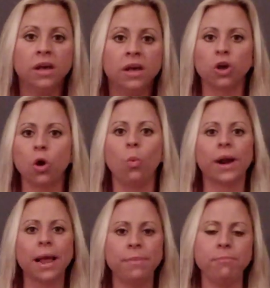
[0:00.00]
So what
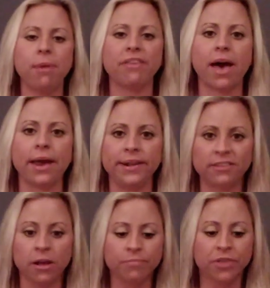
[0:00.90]
I mean by that
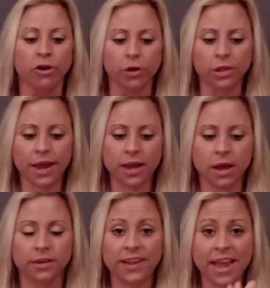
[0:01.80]
is, like,
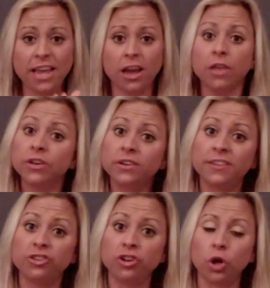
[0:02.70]
take the
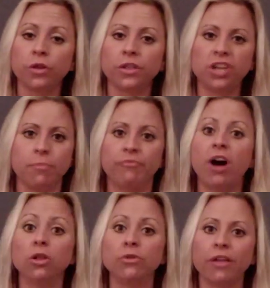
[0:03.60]
decision to go to the gym.
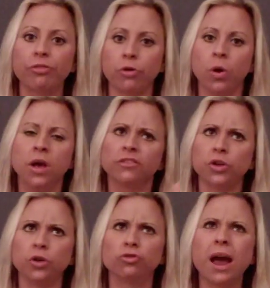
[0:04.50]
Follow that through. So
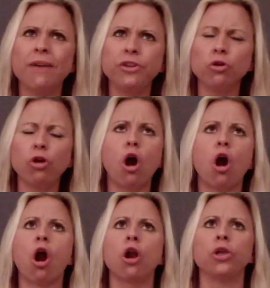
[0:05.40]
you drive in your
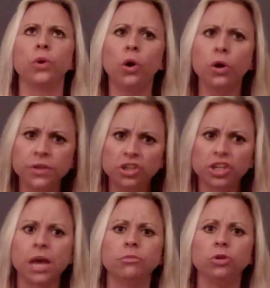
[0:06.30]
car, you go to the
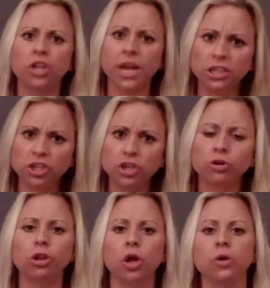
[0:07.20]
gym, you change into your
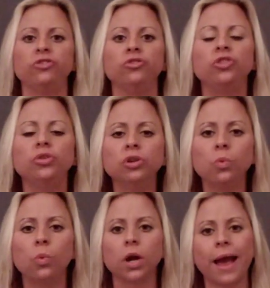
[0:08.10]
clothes, you do your
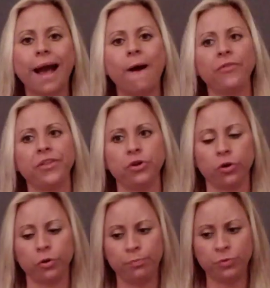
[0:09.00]
workout, and then
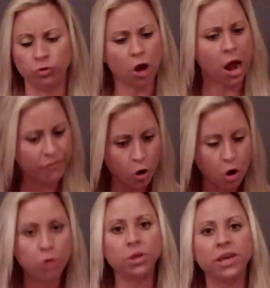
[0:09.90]
you drive
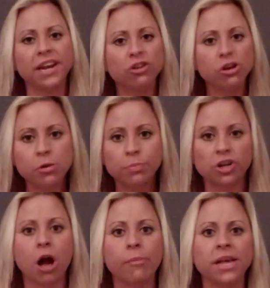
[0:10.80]
home, you get into your
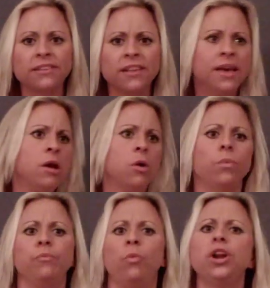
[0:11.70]
pajamas.
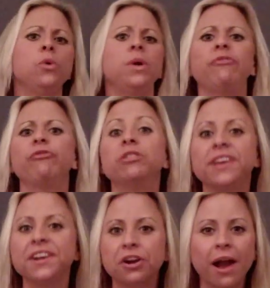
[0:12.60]
What do you eat for
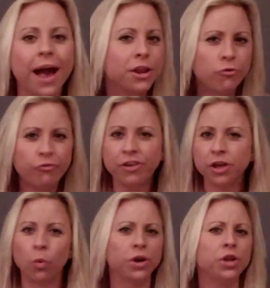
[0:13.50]
dinner? How do you
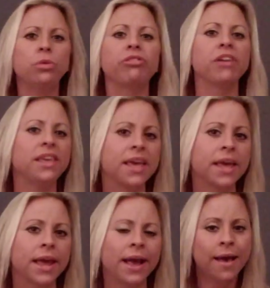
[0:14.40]
feel? What are you
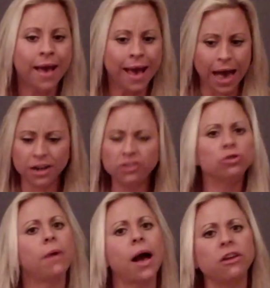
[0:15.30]
thinking? How does your
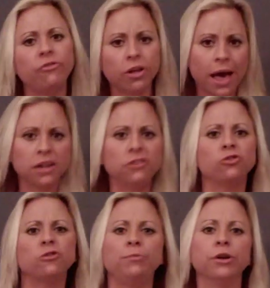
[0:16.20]
mind feel? How does your
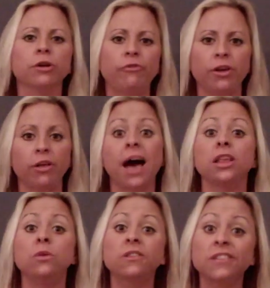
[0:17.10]
spirit feel? How do
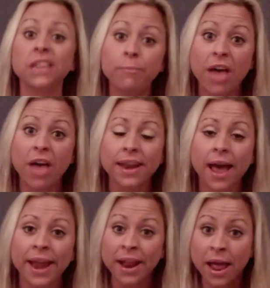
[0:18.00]
you sleep that
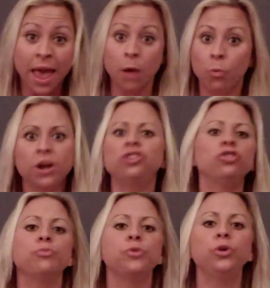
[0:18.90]
night? What is
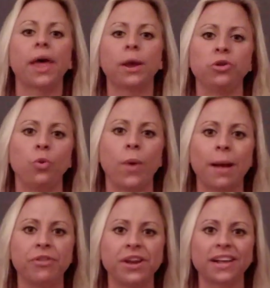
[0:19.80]
your mood like when you wake
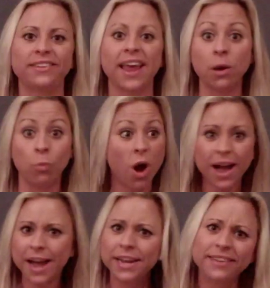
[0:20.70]
up the next day? What
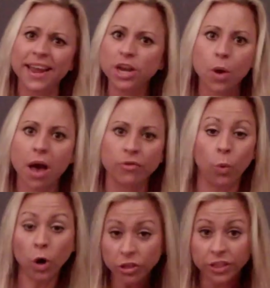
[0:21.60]
kind of day do you have at
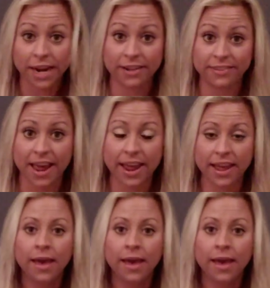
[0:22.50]
work the next day?